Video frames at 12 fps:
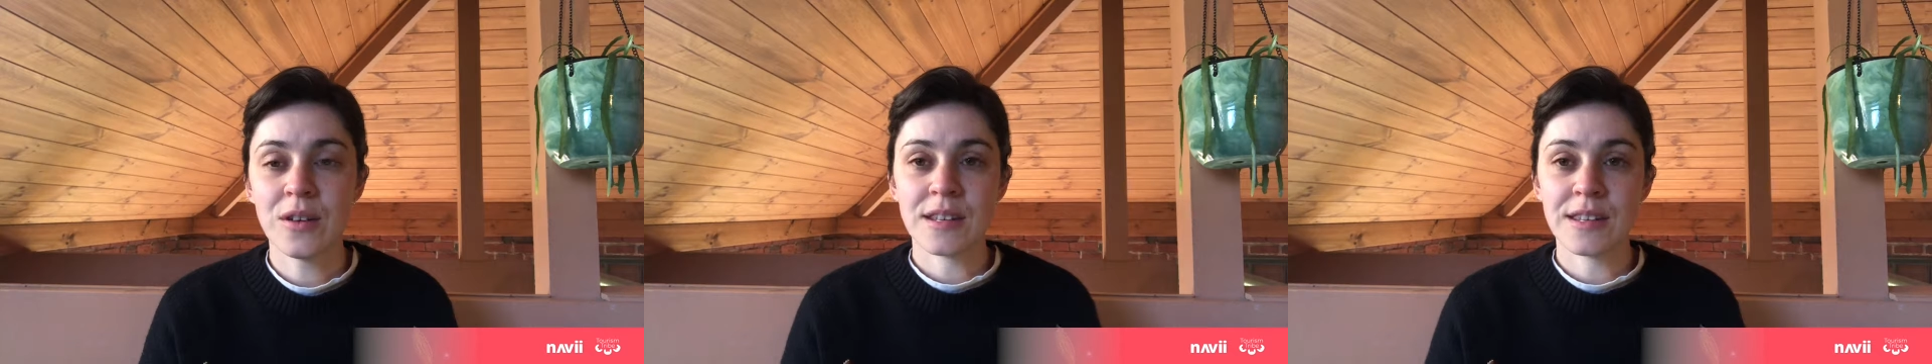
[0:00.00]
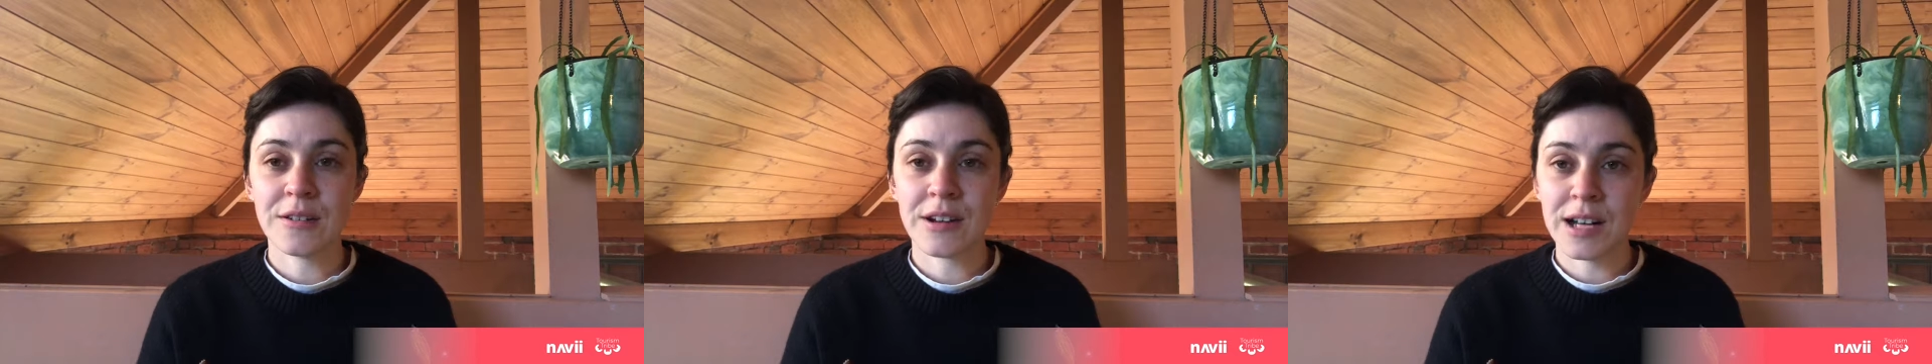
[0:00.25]

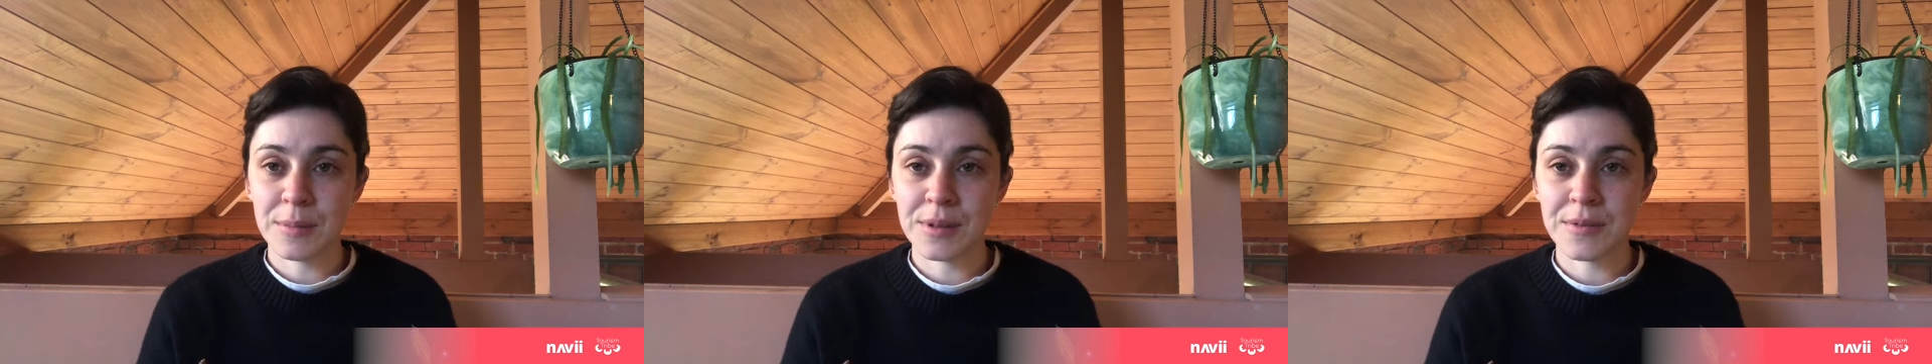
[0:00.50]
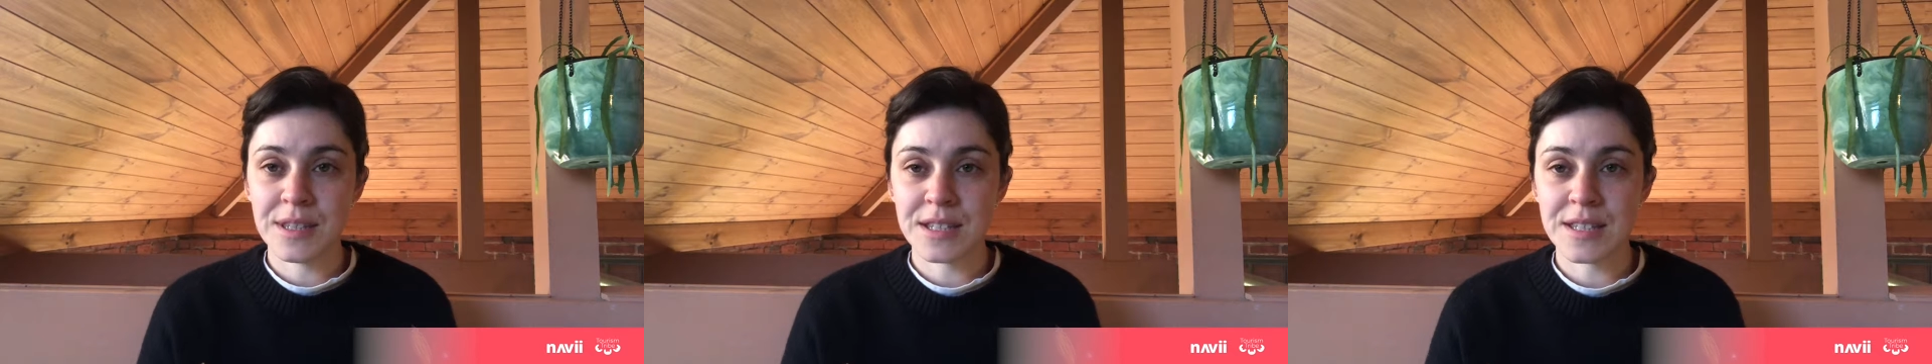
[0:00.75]
then there are a couple
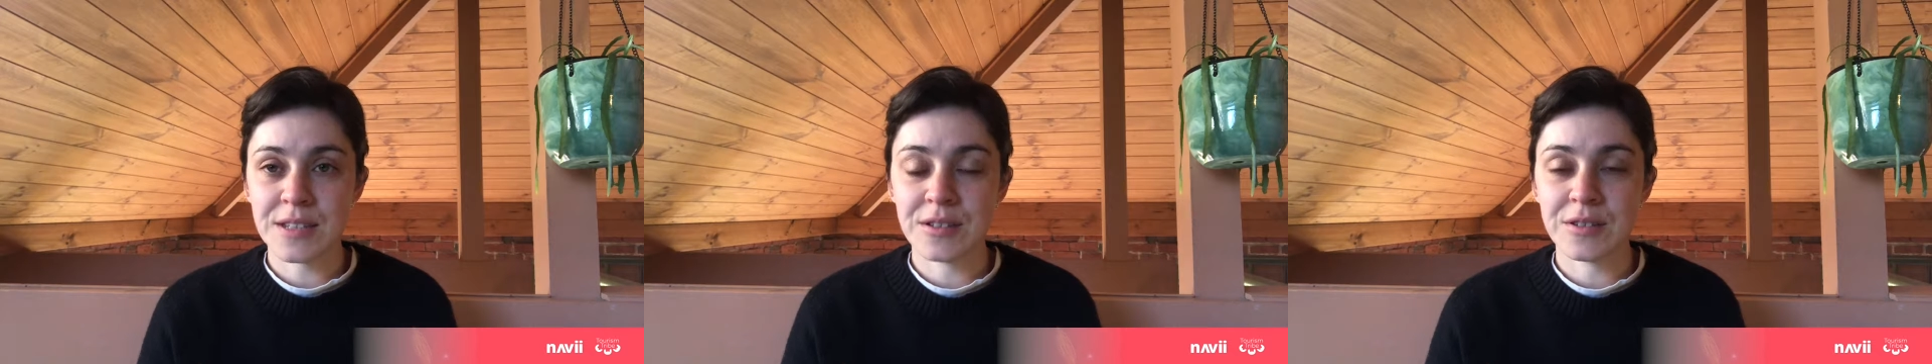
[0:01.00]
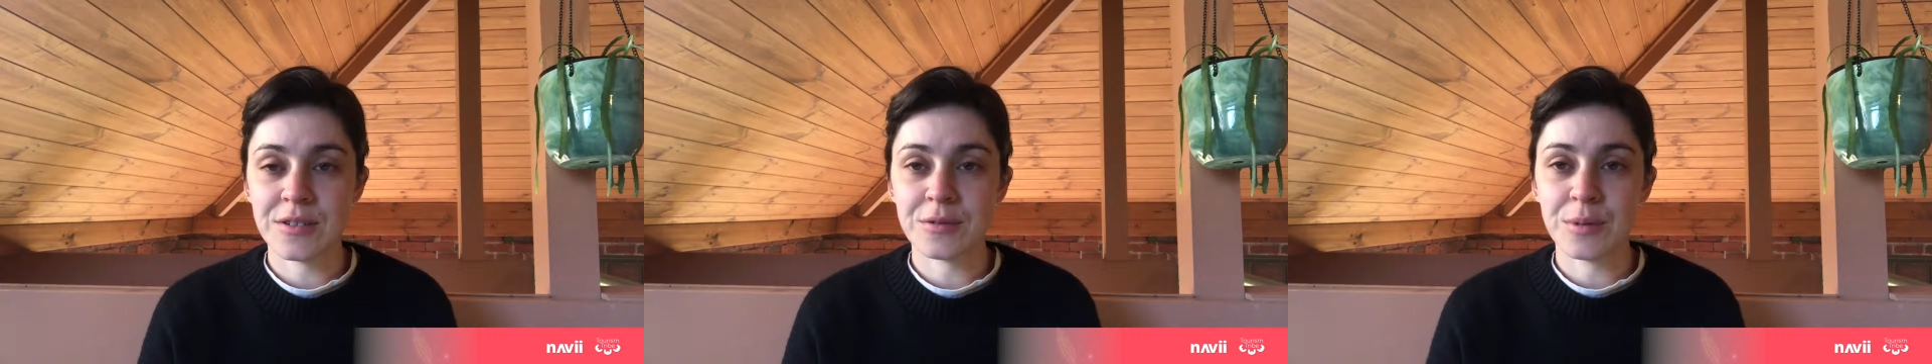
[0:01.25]
of things that you
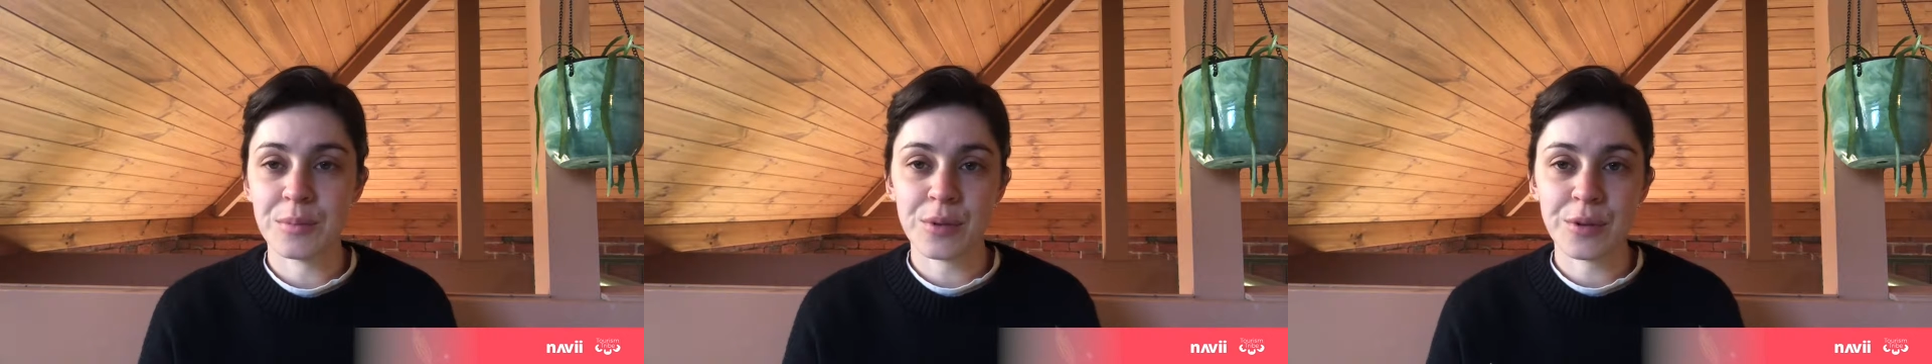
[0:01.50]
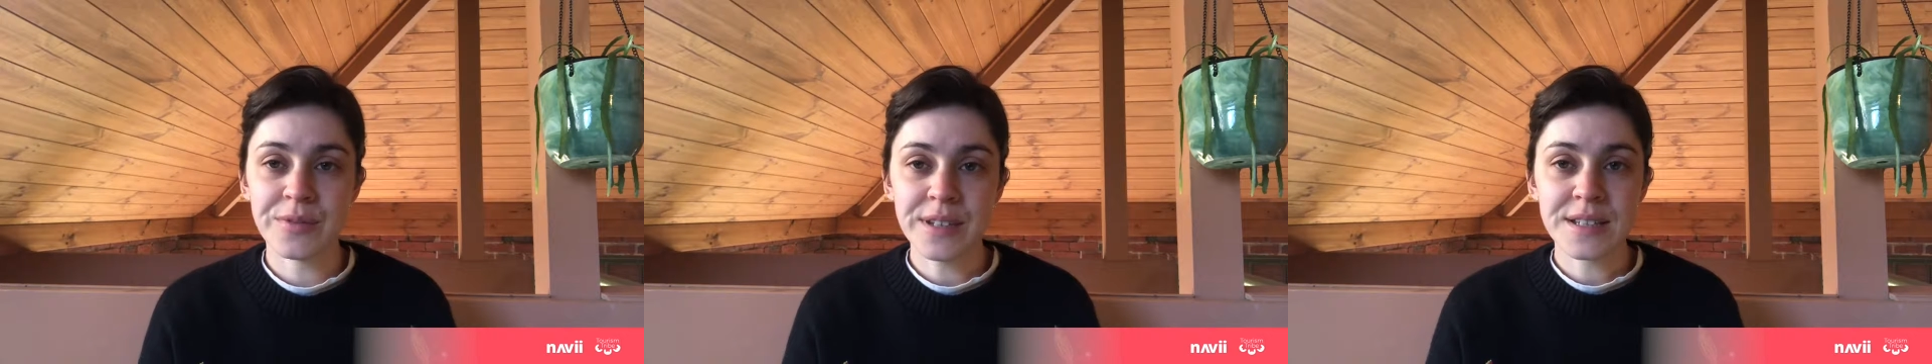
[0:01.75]
can do to
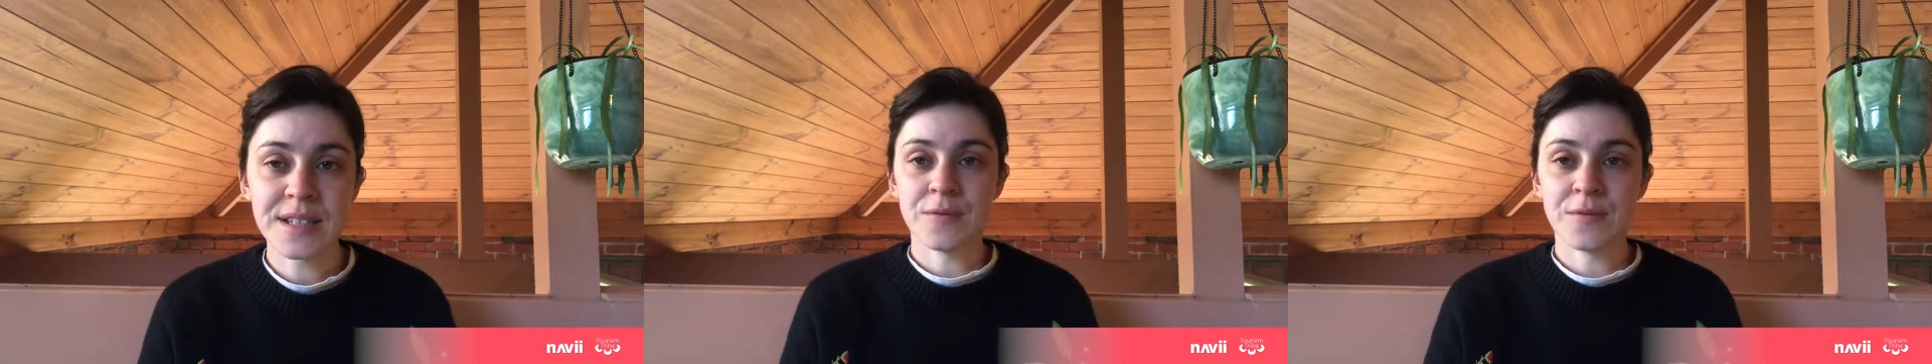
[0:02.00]
improve it.